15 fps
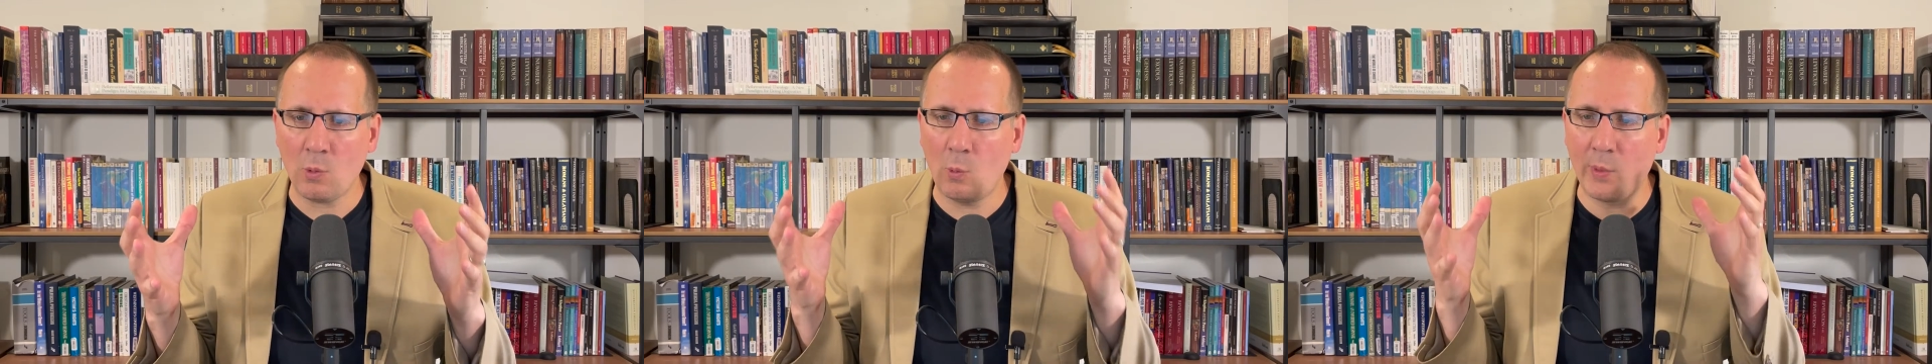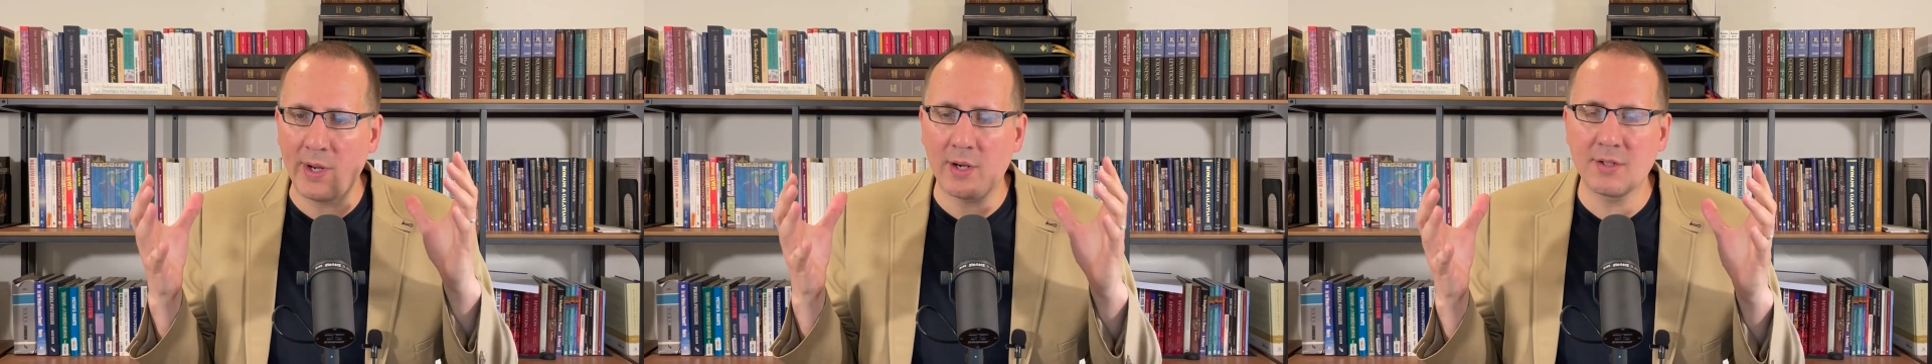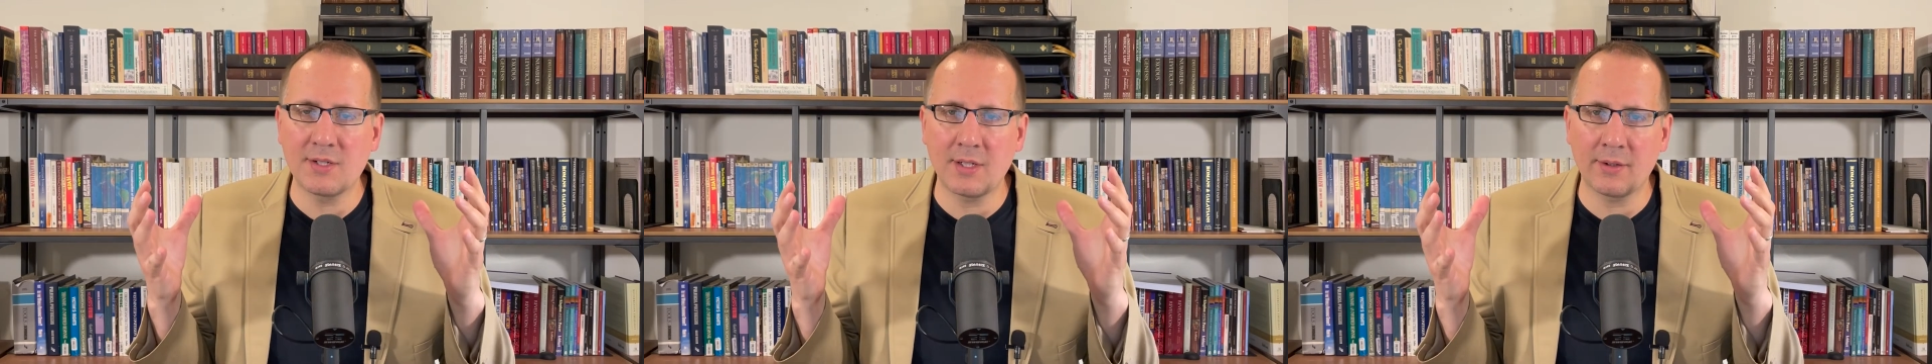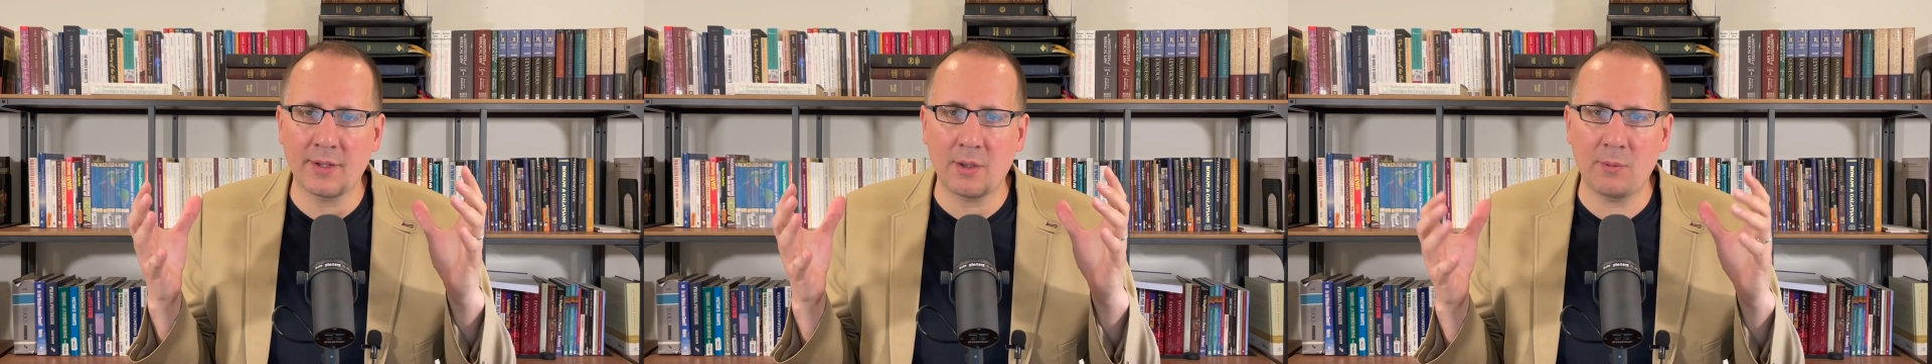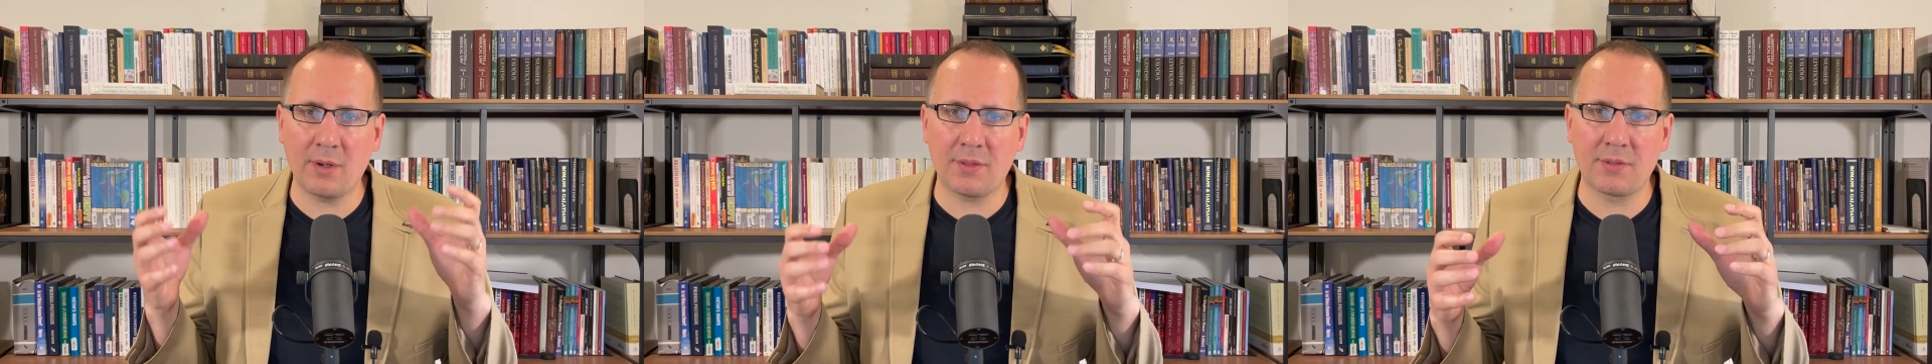We are
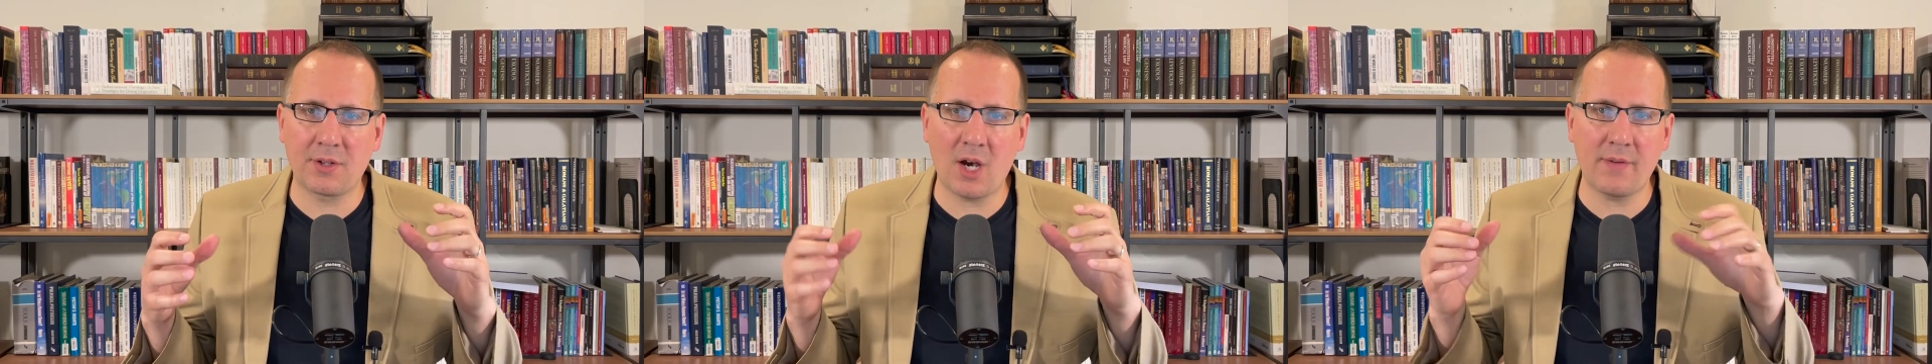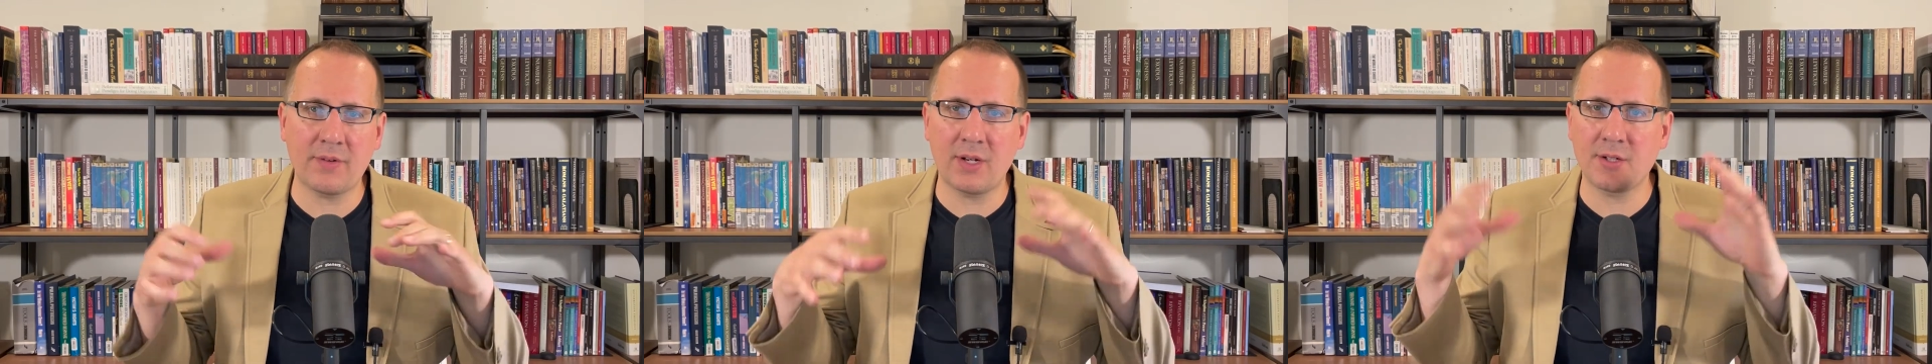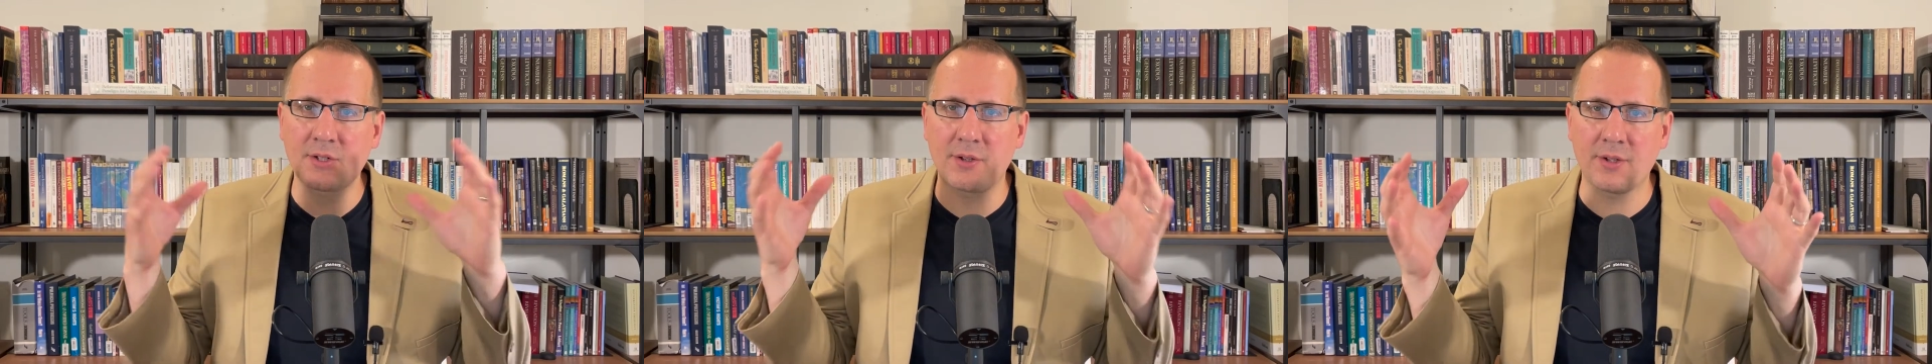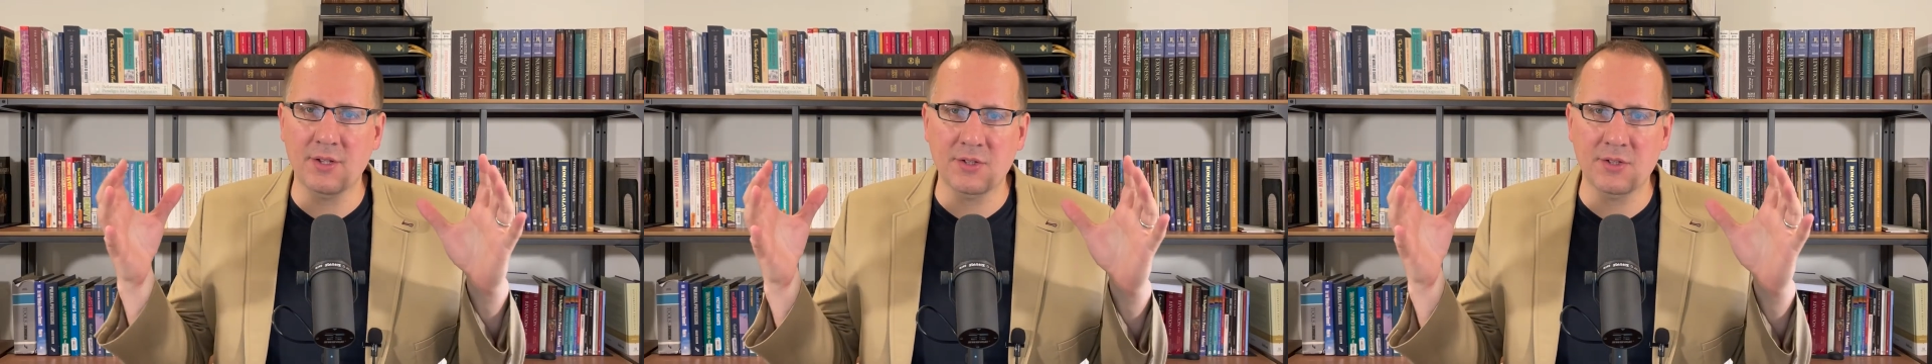dealing with covenantal